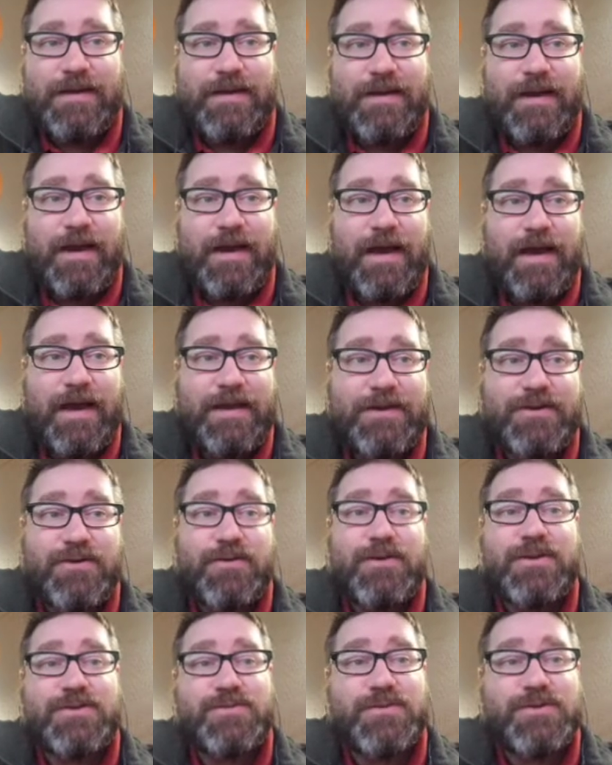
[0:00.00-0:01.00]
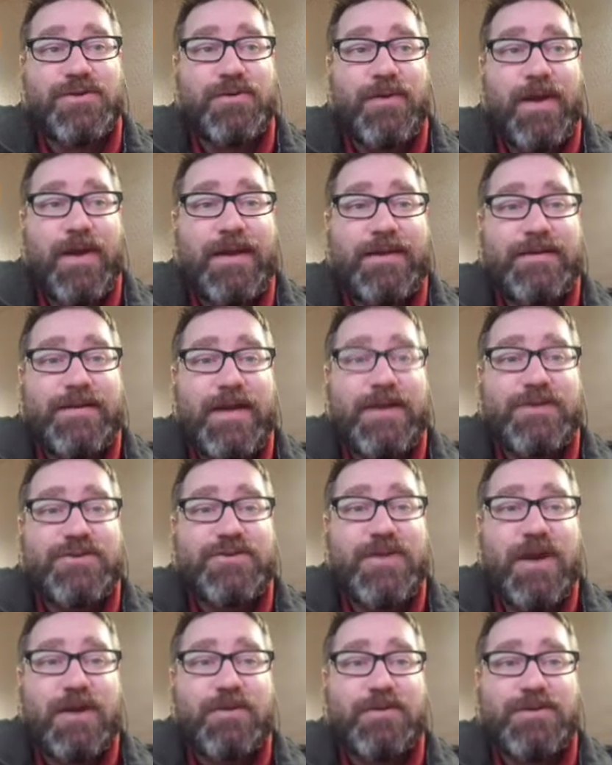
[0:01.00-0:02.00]
Endurance was great. Death
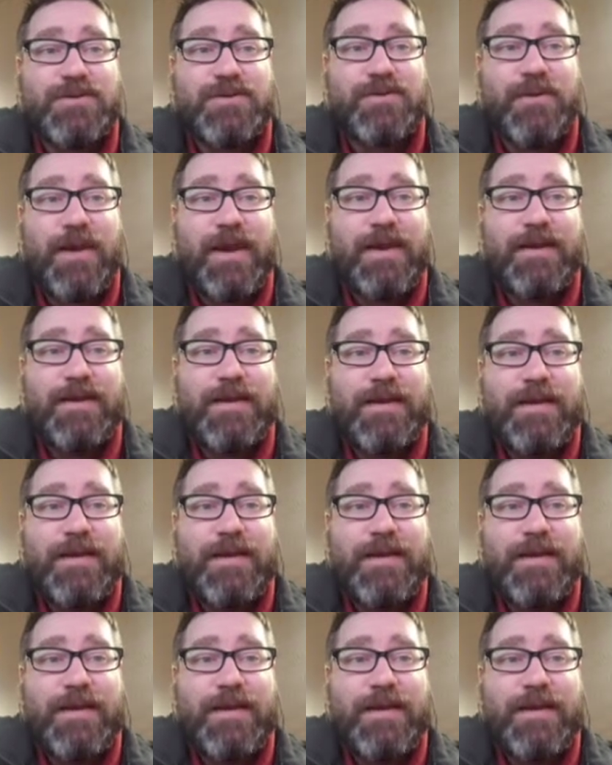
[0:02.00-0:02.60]
Shroud was great.